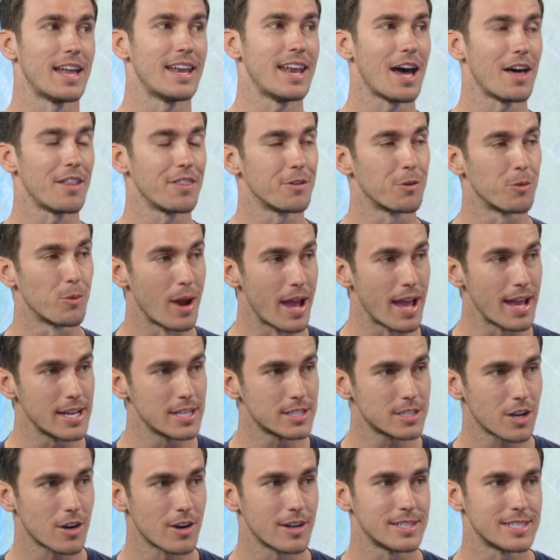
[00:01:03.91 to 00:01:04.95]
Now, the
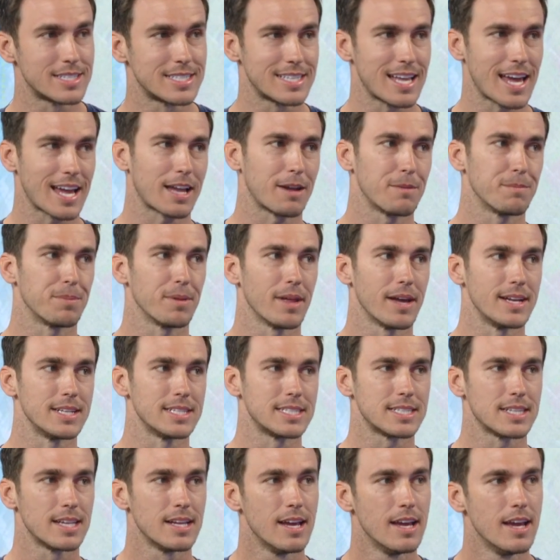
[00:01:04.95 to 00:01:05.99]
Rays are in second
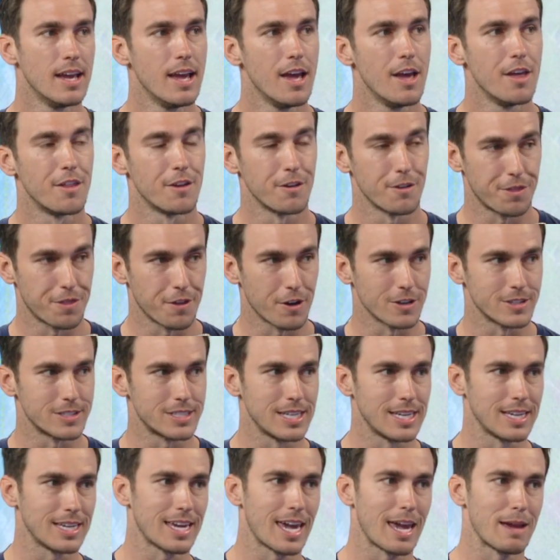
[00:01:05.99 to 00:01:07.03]
place. They're
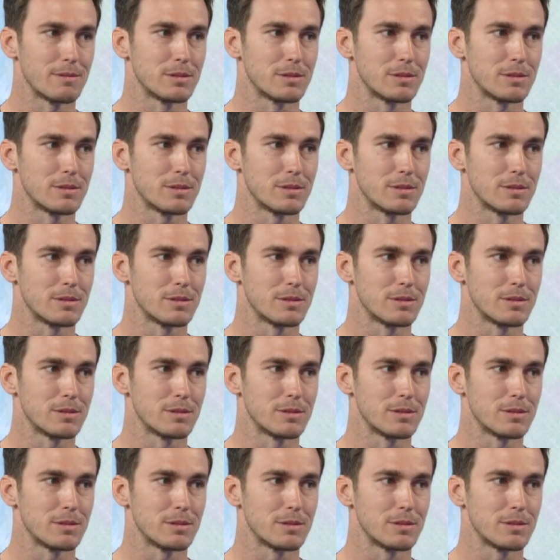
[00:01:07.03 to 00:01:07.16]
13 games